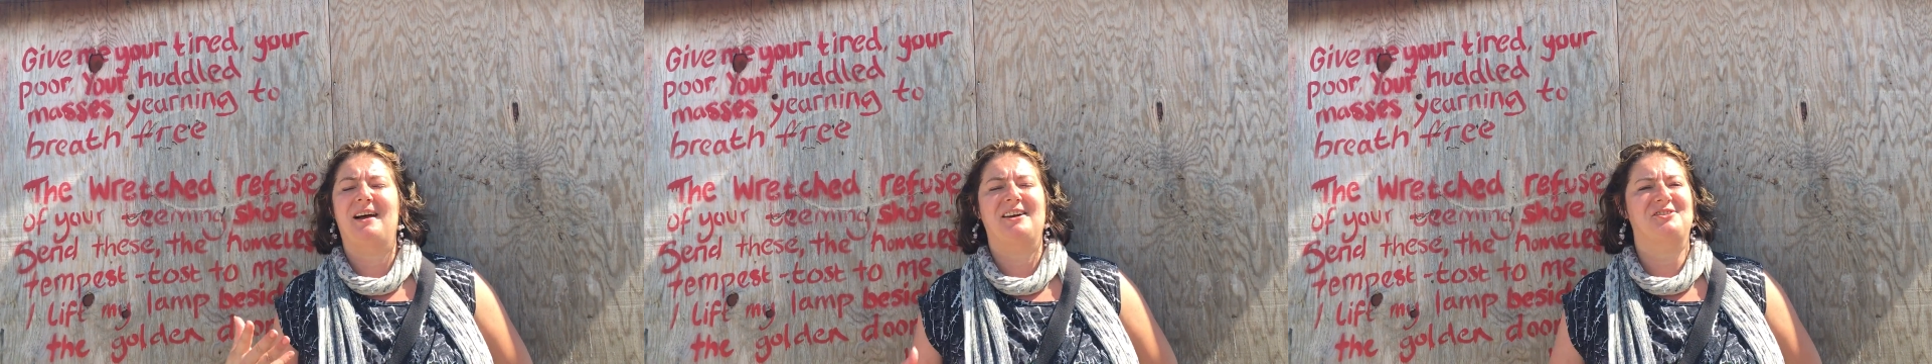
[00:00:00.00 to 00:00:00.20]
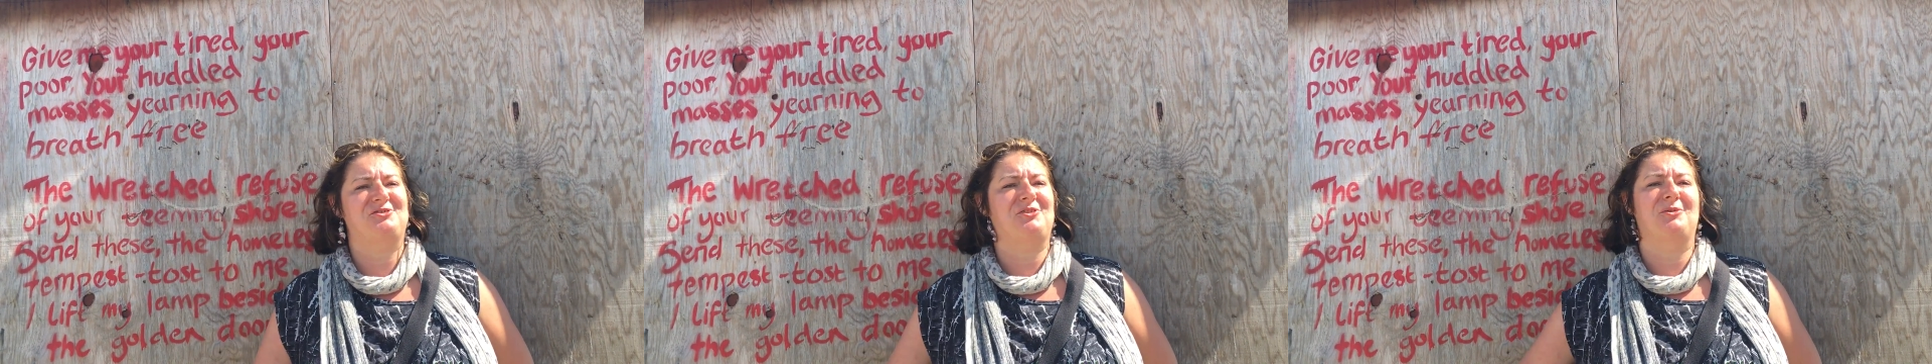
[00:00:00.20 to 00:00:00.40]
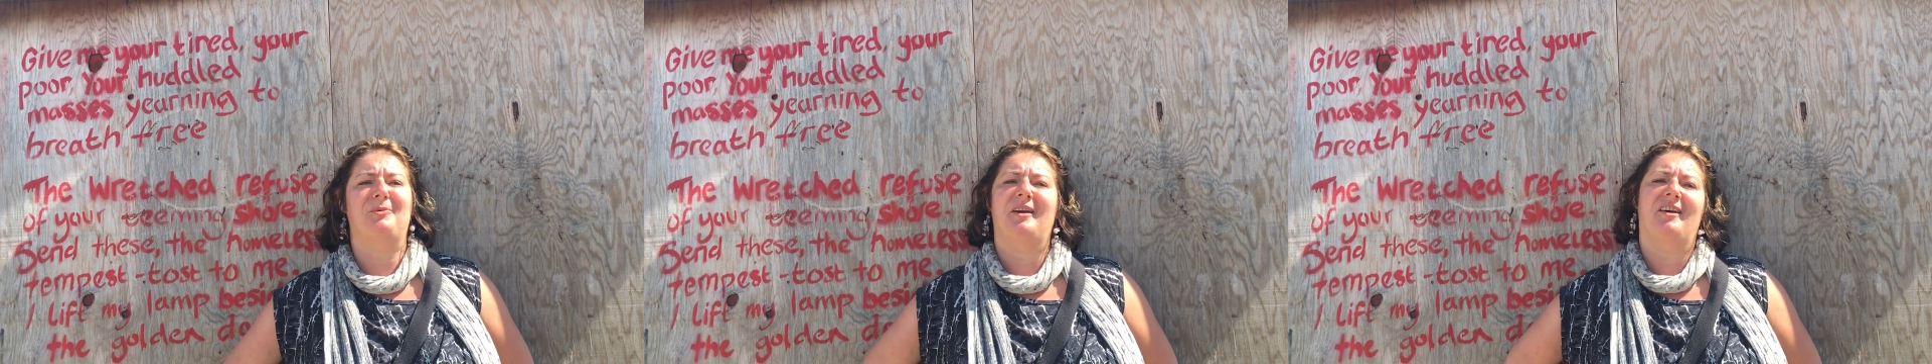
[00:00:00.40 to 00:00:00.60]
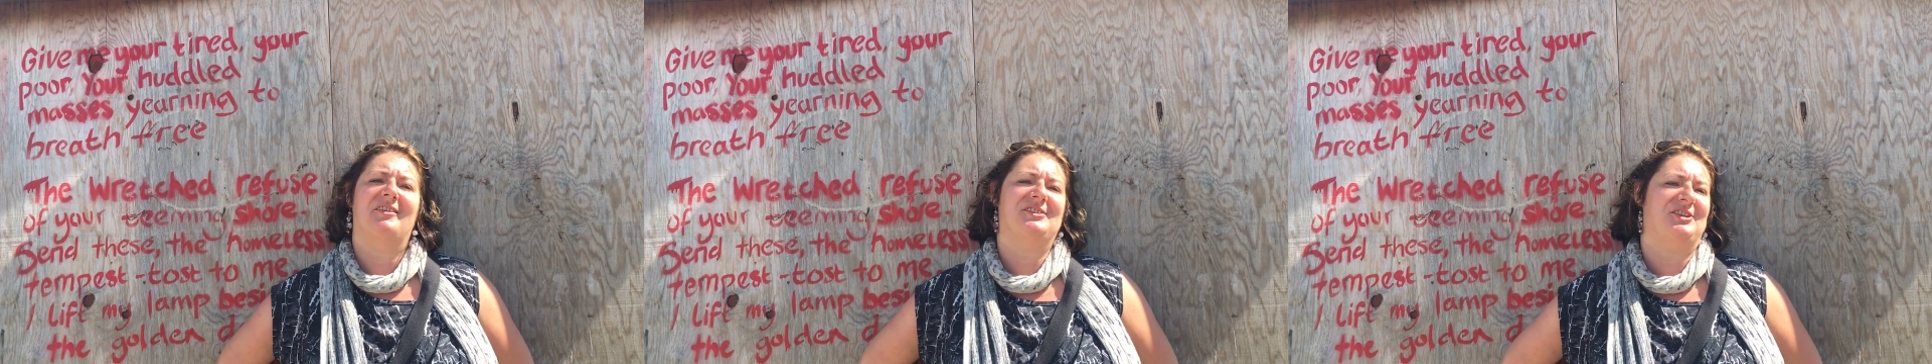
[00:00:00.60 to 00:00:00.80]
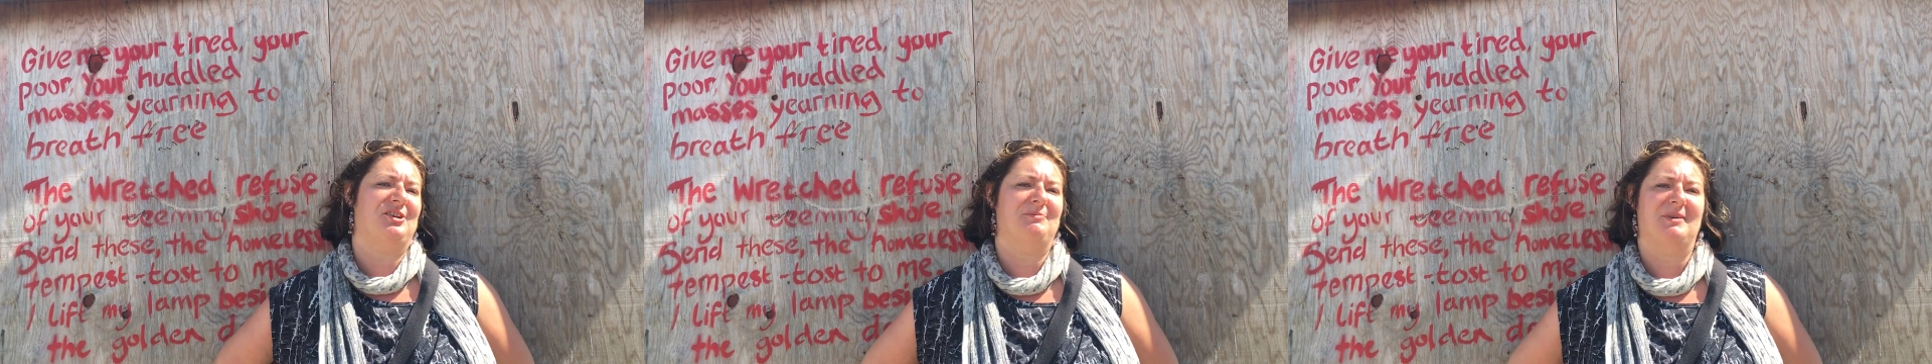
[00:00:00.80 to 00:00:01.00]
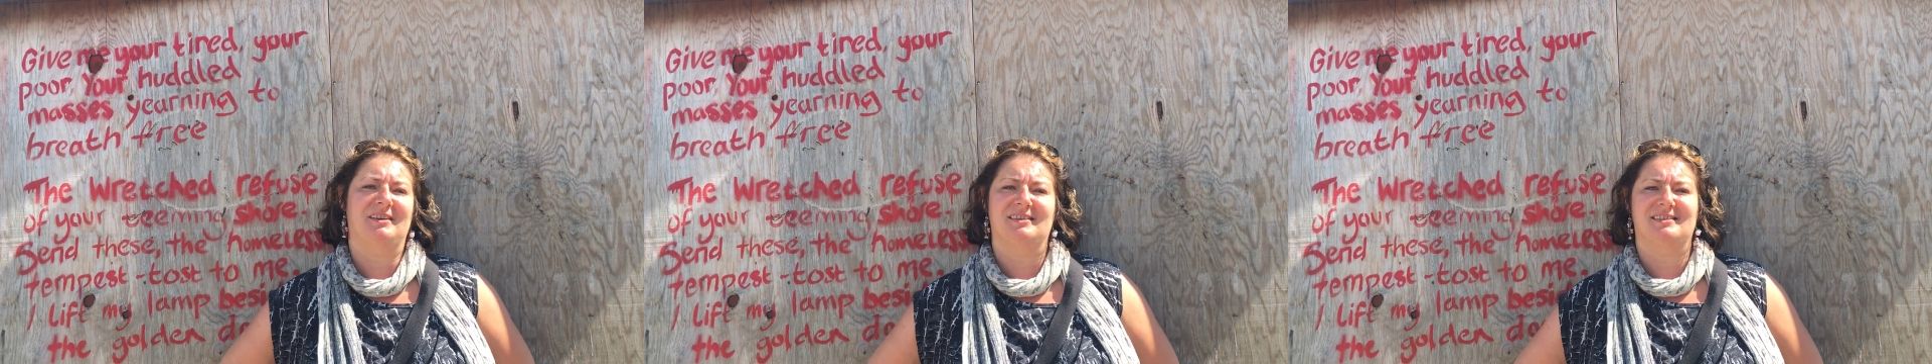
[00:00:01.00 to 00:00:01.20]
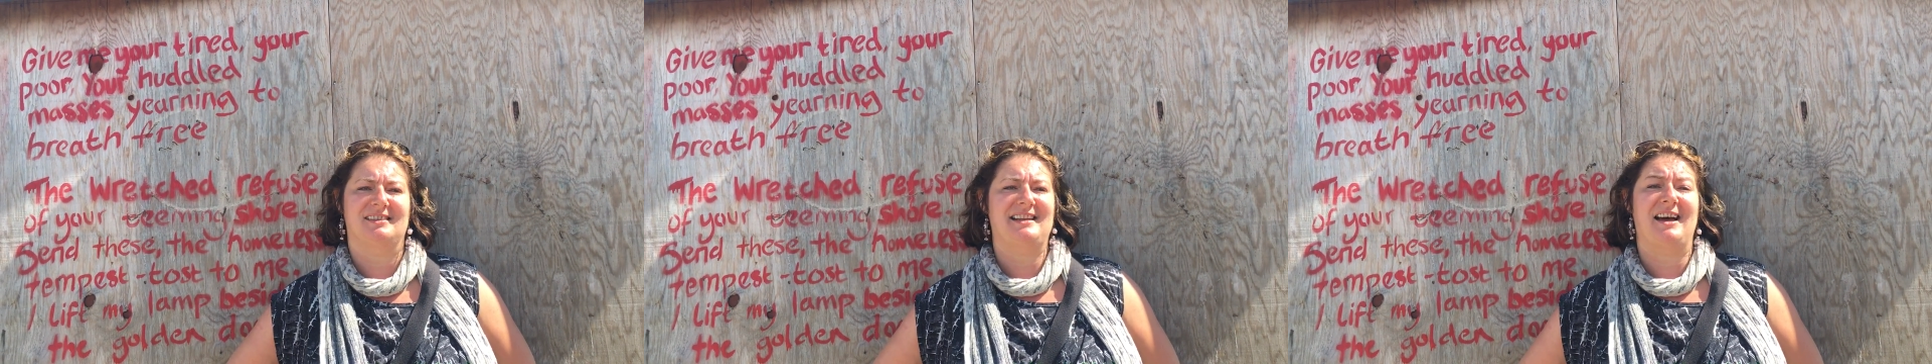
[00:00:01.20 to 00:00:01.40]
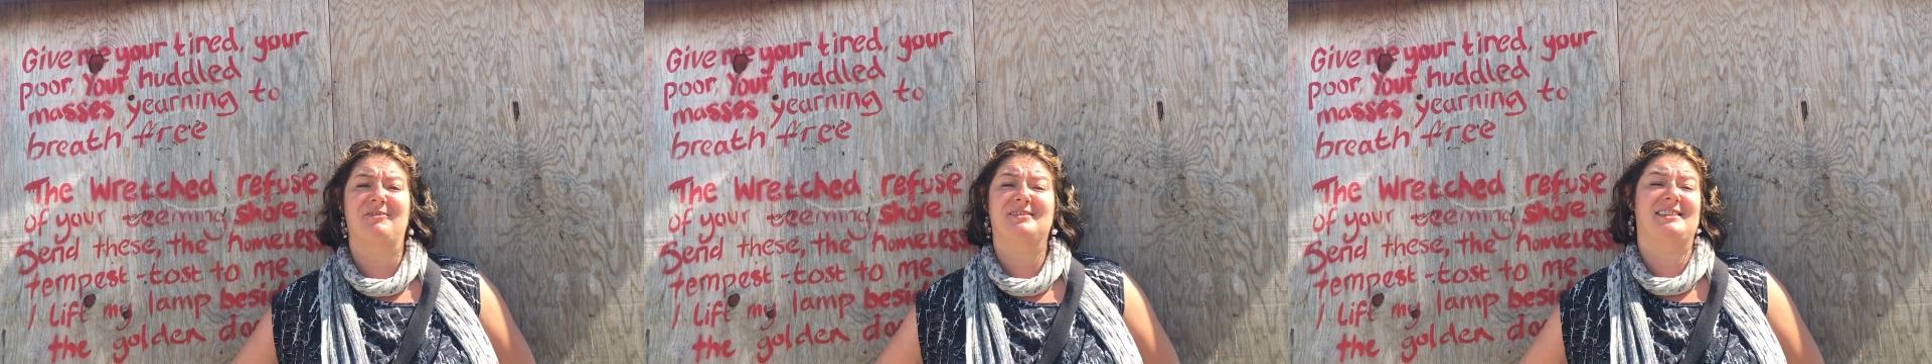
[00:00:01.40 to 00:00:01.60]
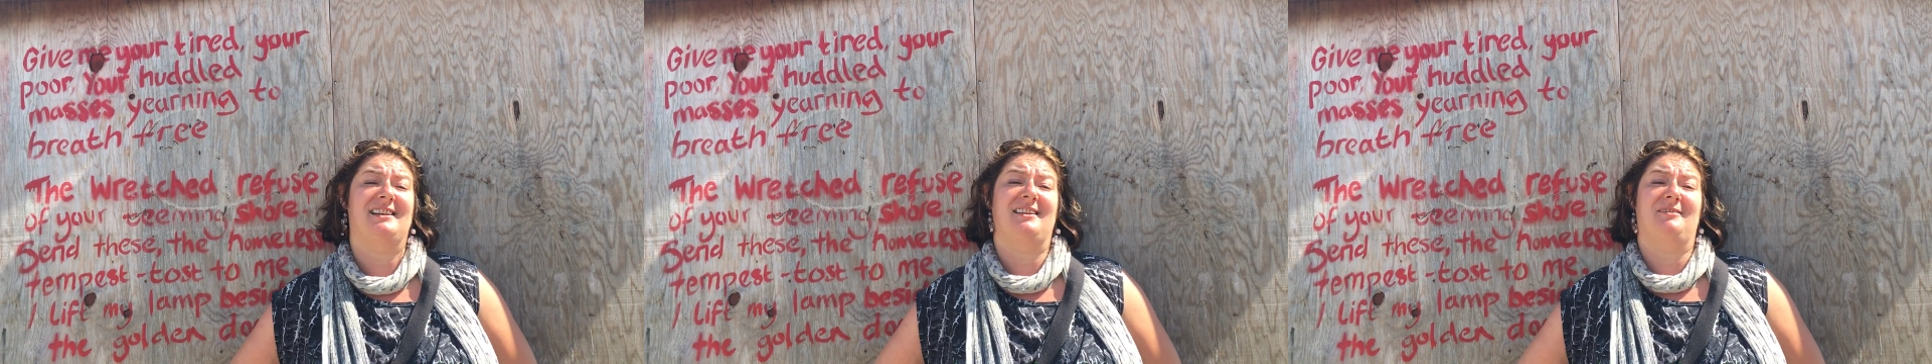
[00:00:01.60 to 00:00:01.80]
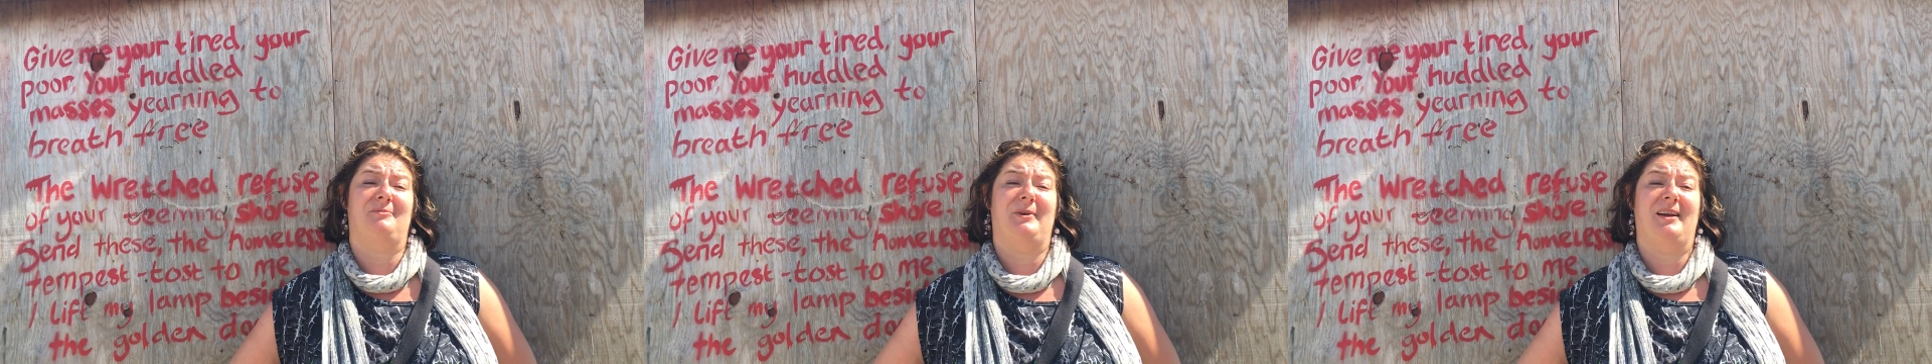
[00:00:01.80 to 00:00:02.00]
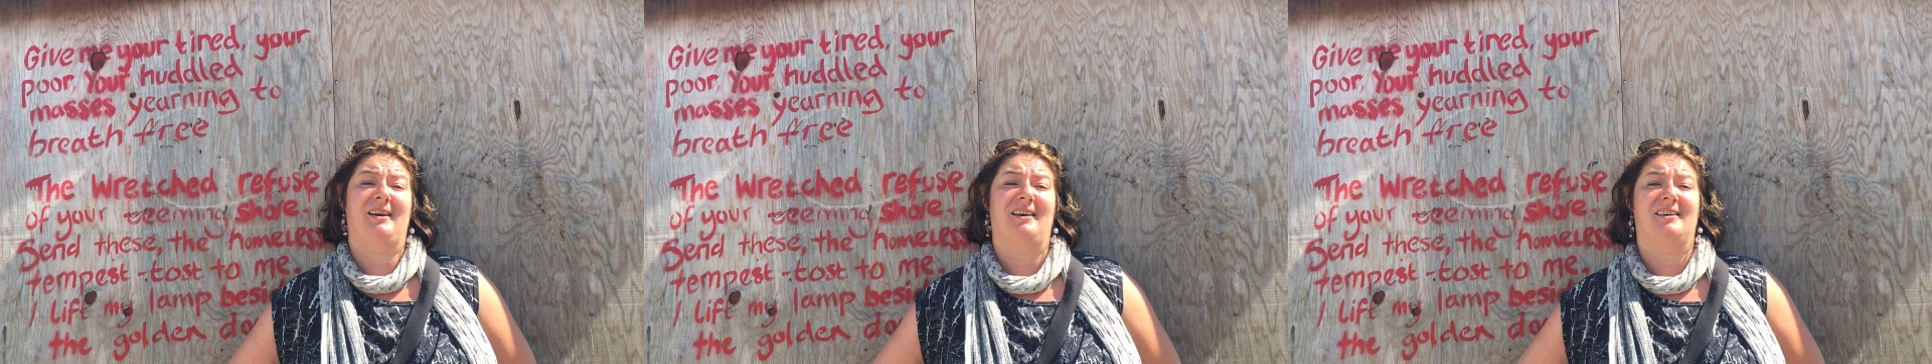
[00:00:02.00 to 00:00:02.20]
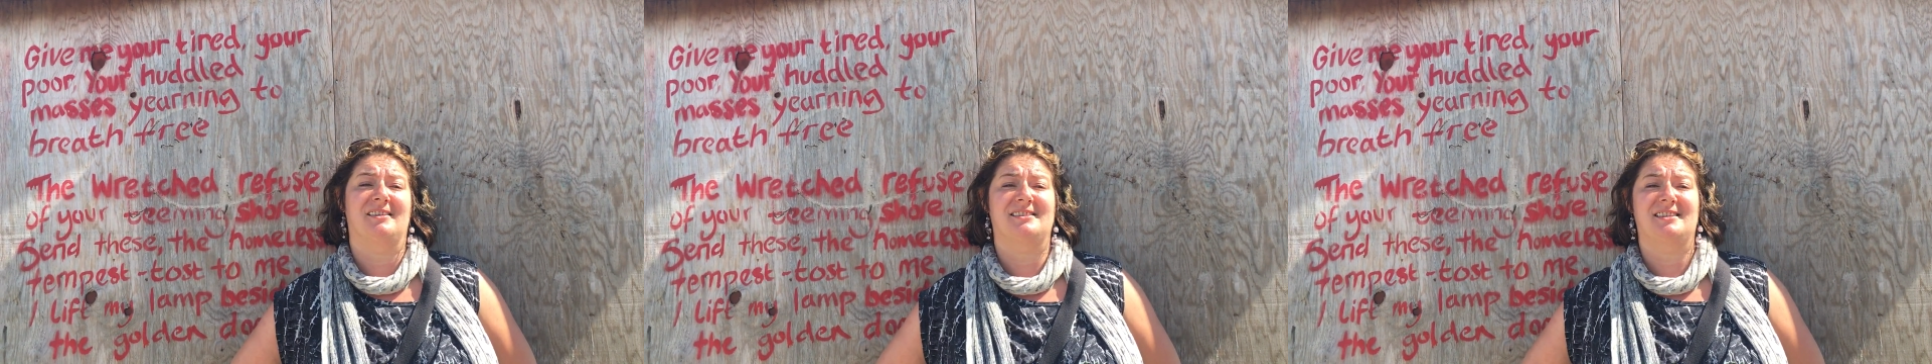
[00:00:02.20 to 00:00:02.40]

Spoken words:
strong we are as humans and how resilient we are.